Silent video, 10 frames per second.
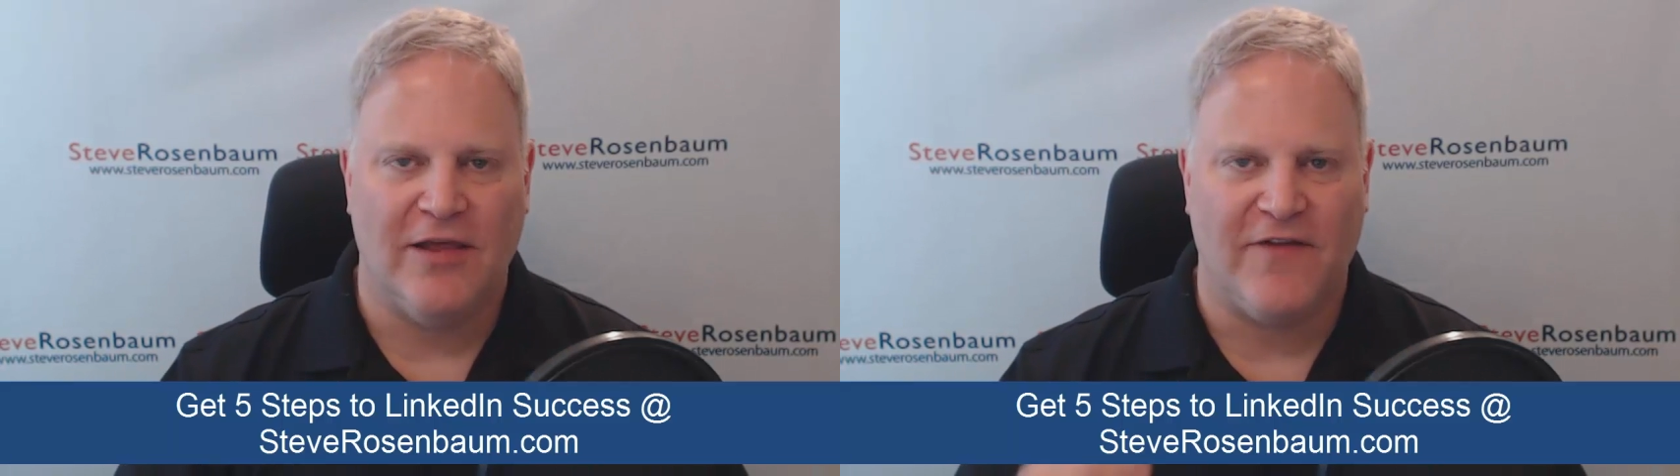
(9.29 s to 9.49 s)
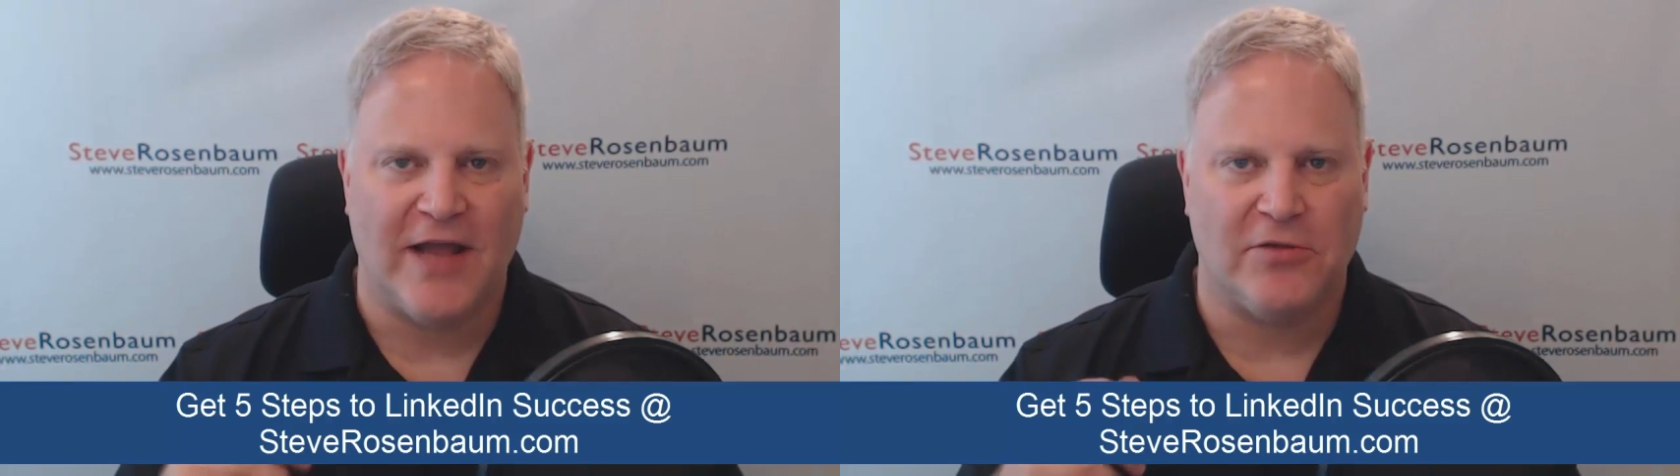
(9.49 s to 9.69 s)

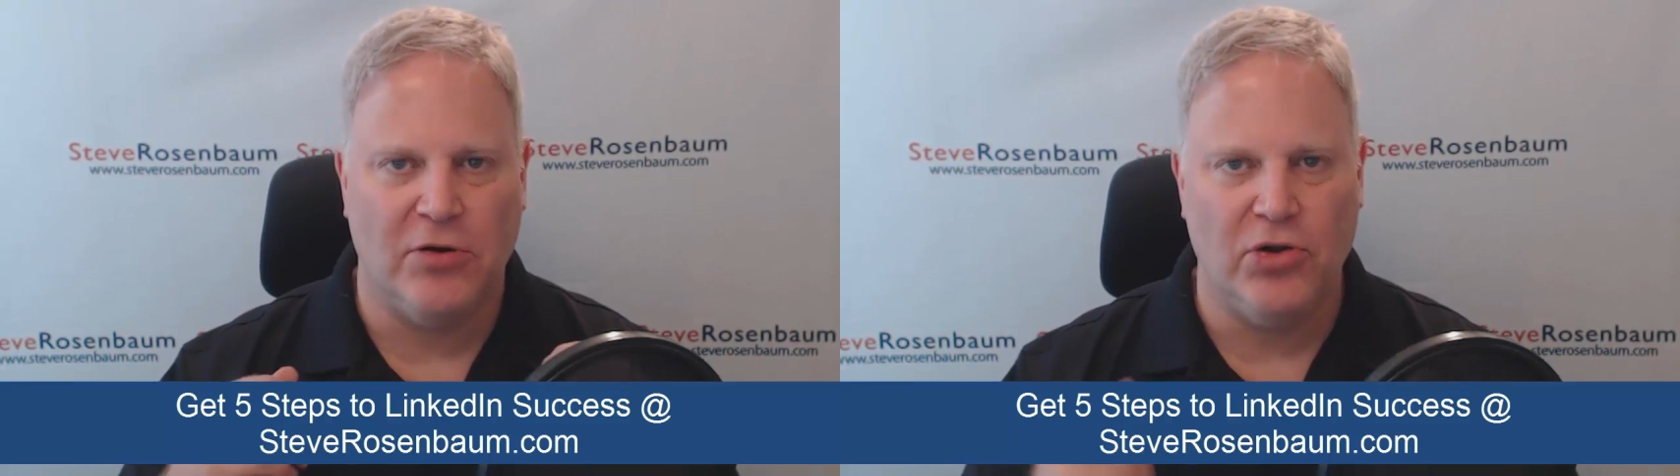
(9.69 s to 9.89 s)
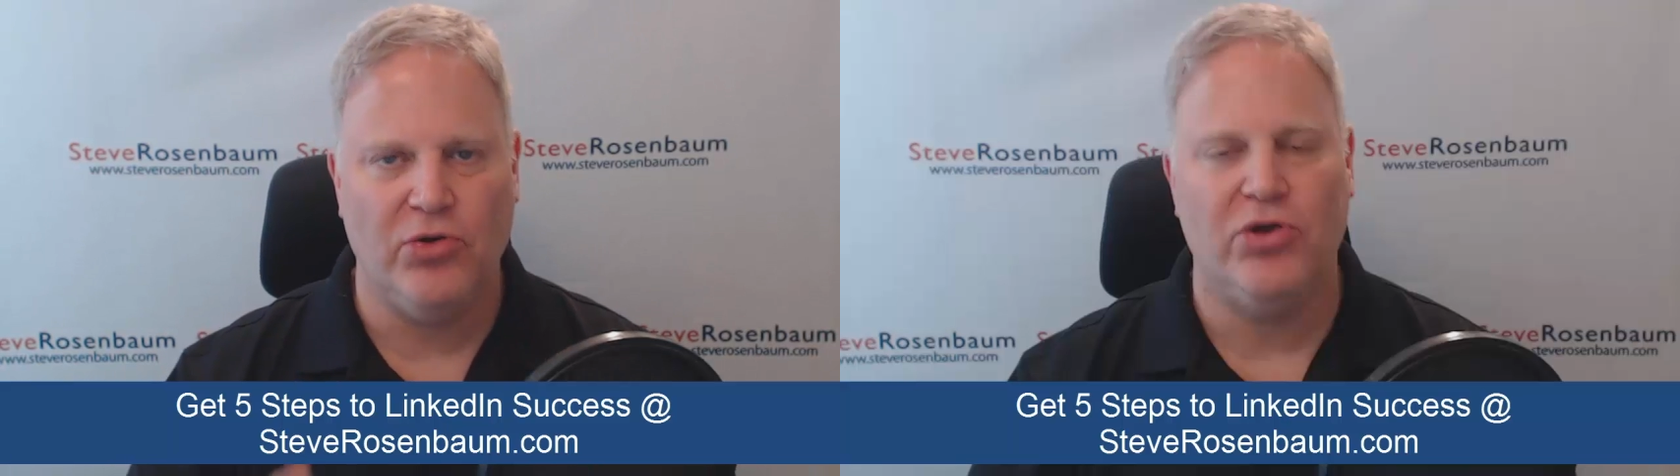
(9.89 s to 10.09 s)
they've got
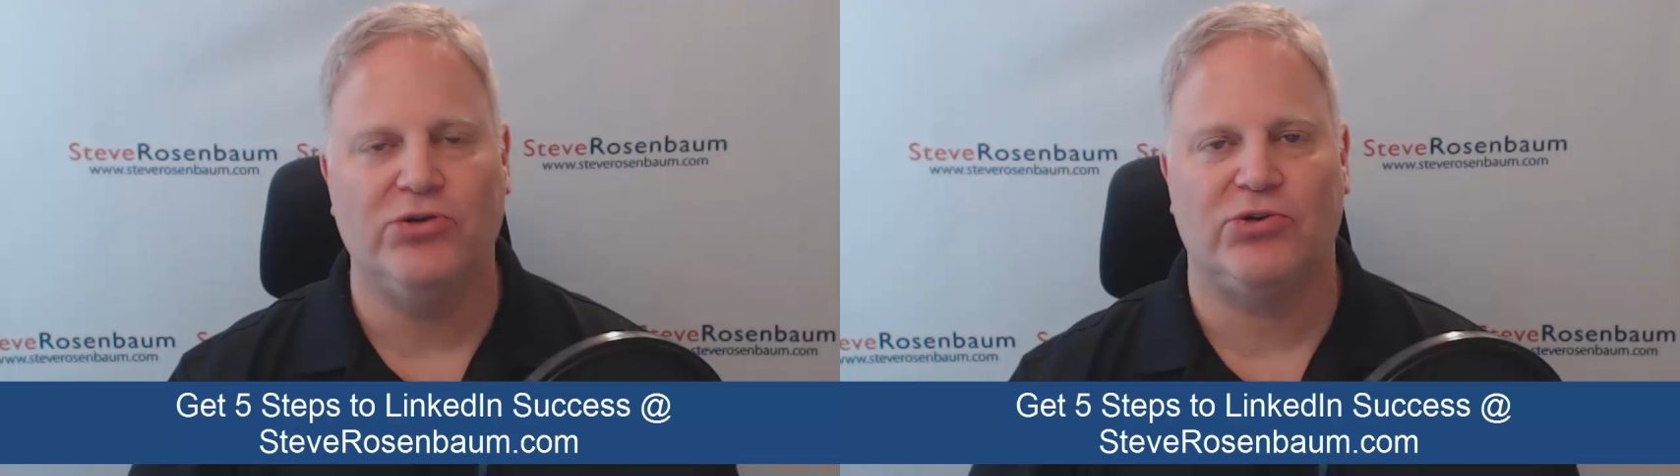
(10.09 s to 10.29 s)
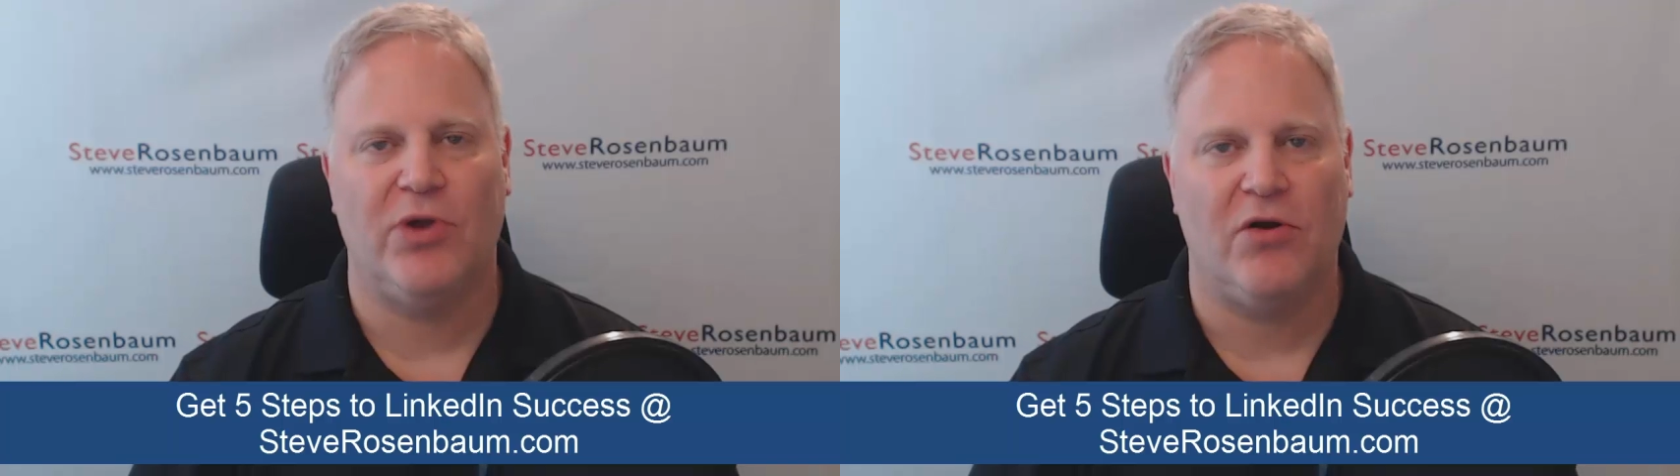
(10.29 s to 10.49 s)
the new
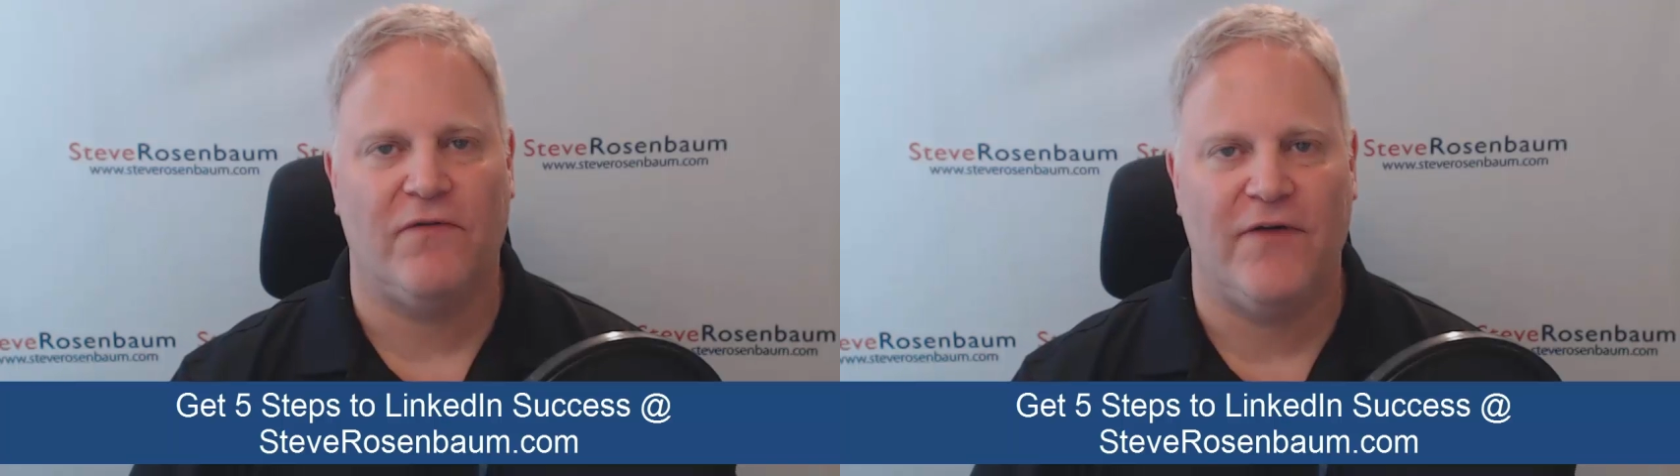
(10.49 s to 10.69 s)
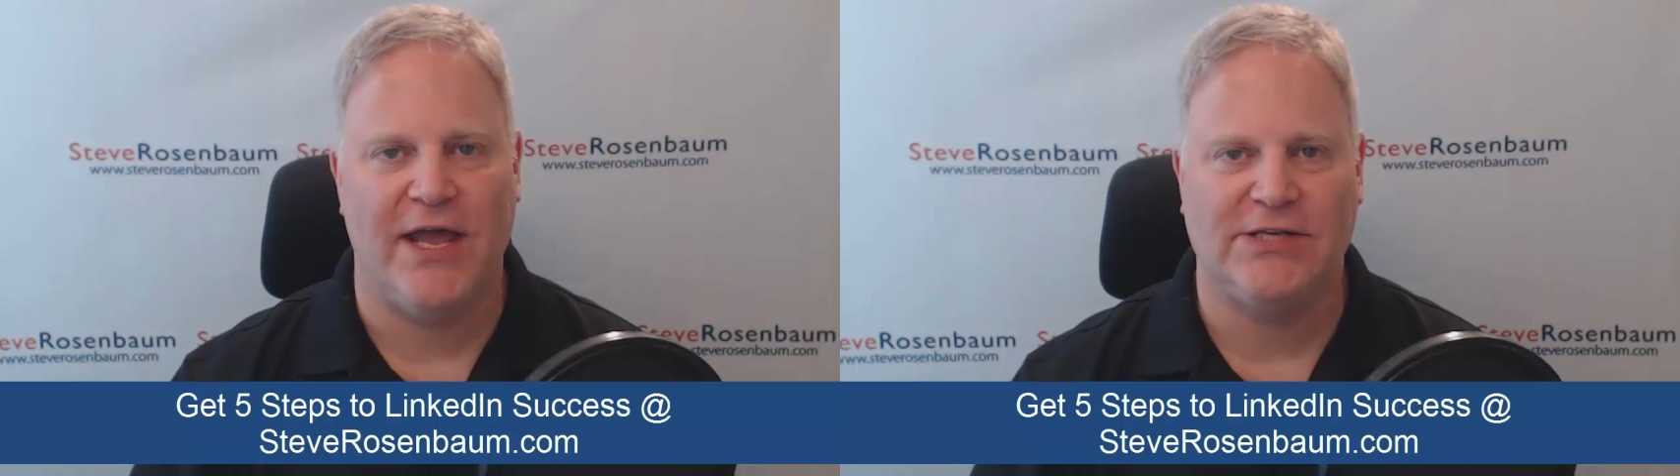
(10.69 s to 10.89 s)
user
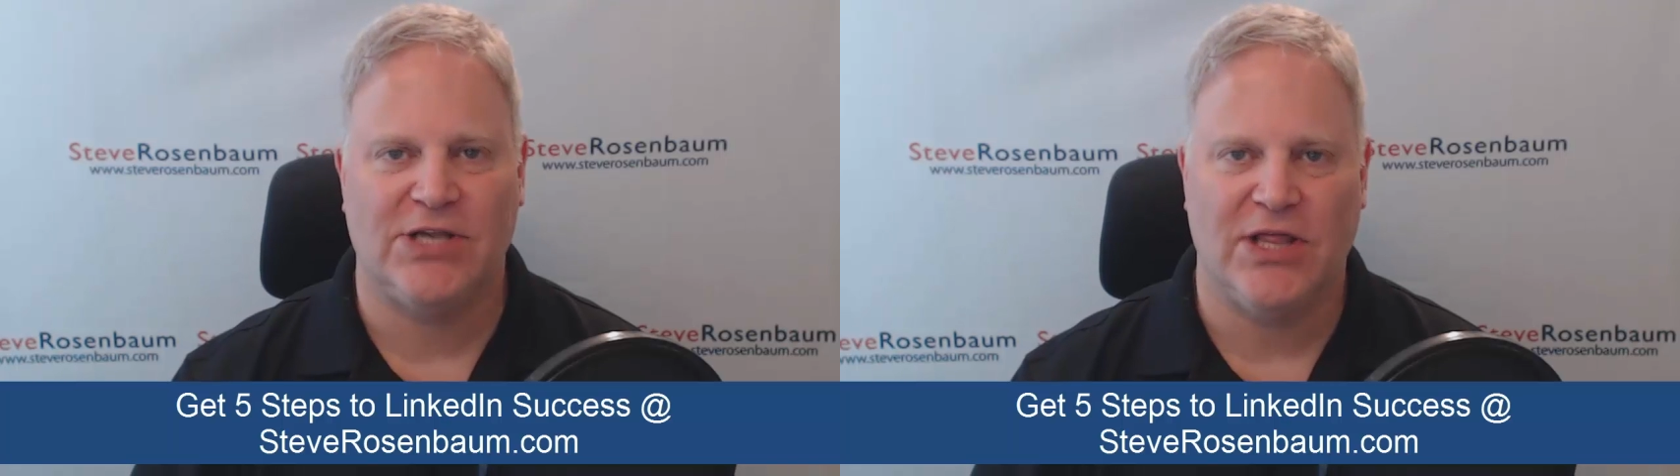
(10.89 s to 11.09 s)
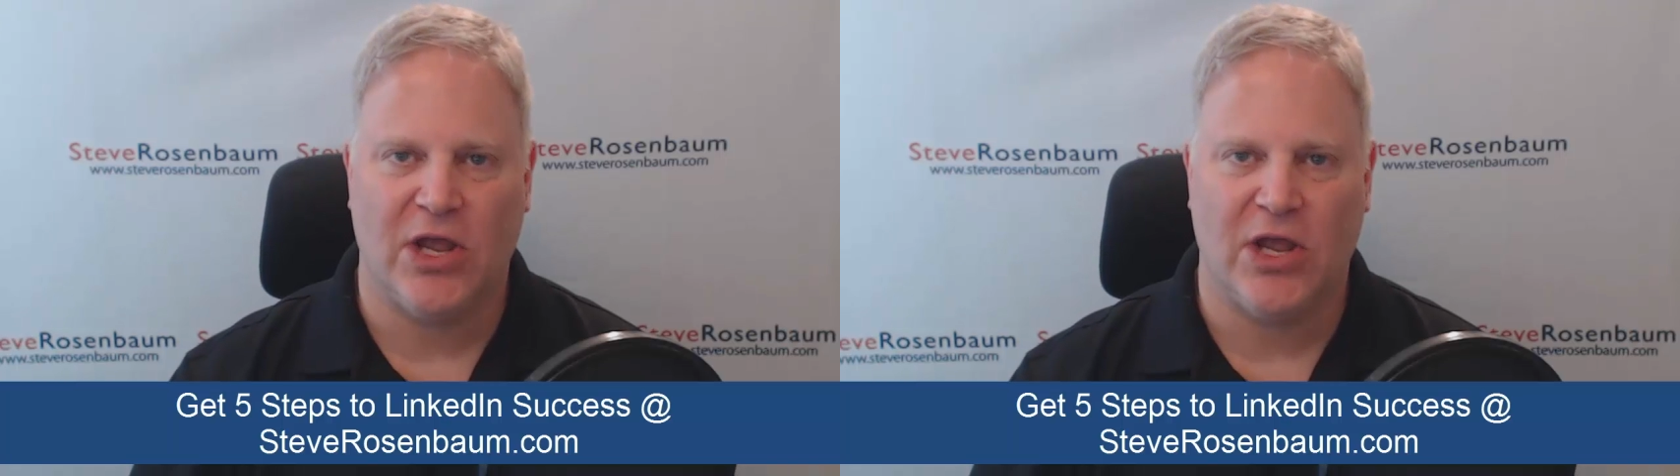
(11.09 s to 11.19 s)
interface,